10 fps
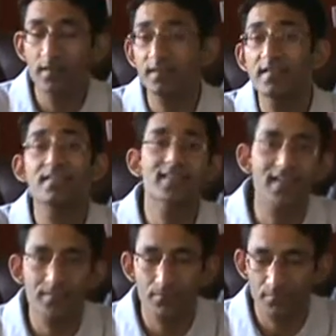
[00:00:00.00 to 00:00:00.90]
since
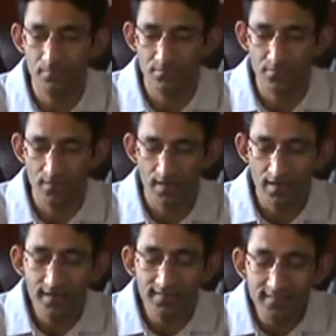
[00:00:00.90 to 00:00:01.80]
then.
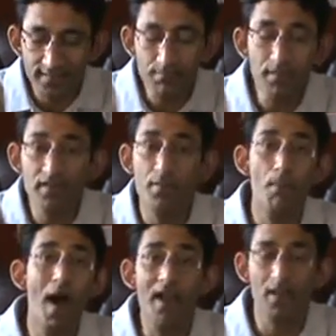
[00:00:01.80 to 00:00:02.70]
It's simply
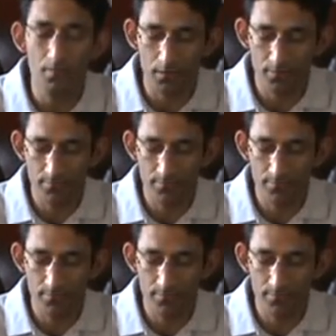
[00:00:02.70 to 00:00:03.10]
remarkable.